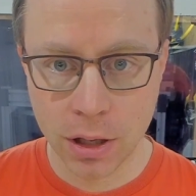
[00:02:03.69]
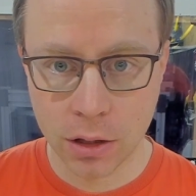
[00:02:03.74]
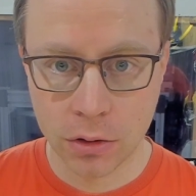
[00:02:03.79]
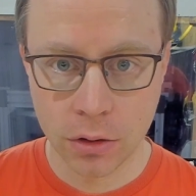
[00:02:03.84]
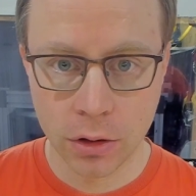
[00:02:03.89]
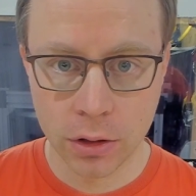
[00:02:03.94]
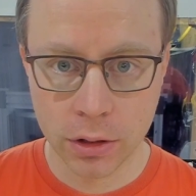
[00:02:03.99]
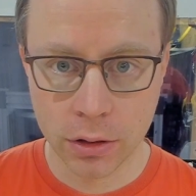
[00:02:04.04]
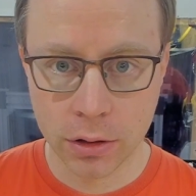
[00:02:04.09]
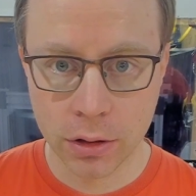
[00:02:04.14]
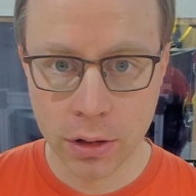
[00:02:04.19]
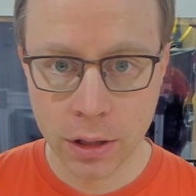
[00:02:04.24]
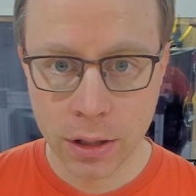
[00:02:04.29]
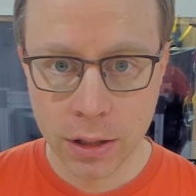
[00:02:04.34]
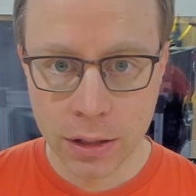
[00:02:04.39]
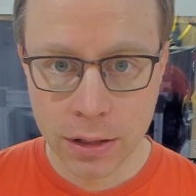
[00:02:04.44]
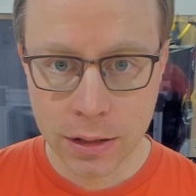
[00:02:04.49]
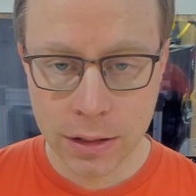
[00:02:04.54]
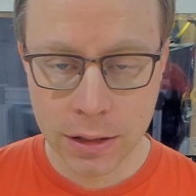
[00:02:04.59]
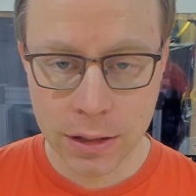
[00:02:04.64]
accordion
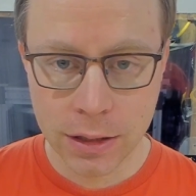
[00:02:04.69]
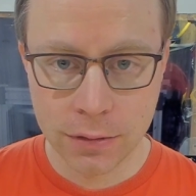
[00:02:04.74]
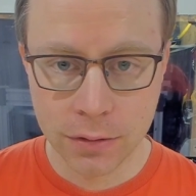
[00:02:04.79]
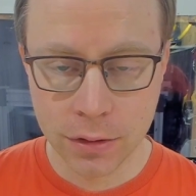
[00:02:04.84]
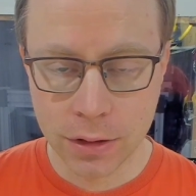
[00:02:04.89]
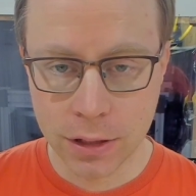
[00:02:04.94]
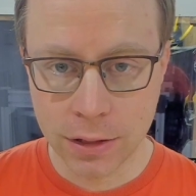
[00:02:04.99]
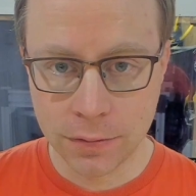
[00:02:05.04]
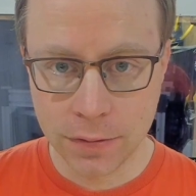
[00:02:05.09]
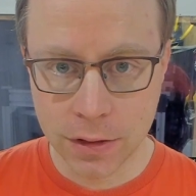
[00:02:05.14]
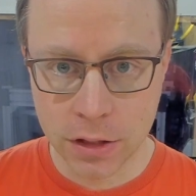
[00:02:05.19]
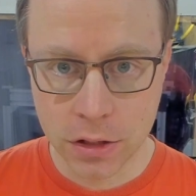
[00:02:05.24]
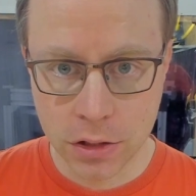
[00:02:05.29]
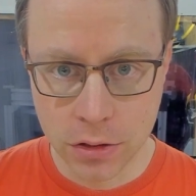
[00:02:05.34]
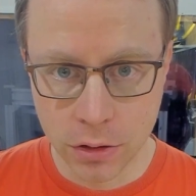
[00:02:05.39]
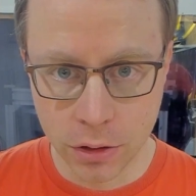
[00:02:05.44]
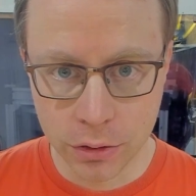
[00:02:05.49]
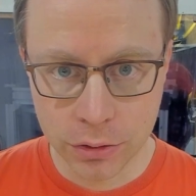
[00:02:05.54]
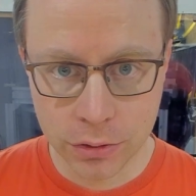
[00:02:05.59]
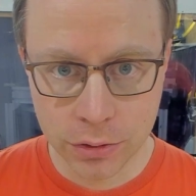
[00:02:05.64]
even if it's
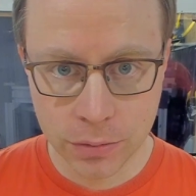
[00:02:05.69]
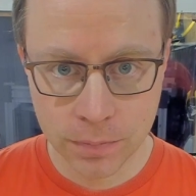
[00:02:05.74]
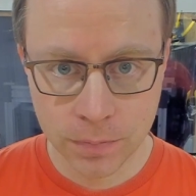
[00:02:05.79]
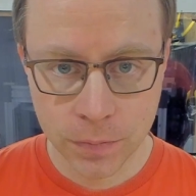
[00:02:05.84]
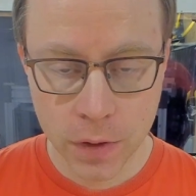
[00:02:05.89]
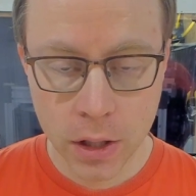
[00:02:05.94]
not.